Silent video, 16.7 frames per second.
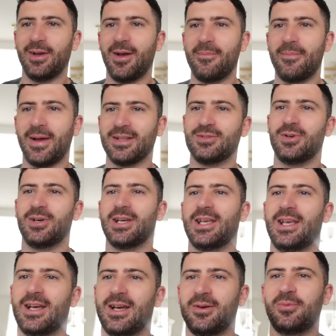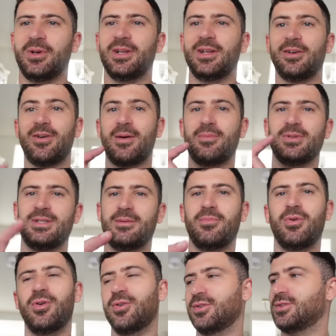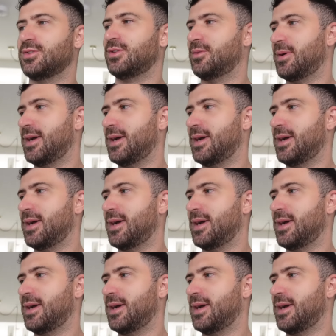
going back to Ikea. We're going to grab a Tim Hortons on the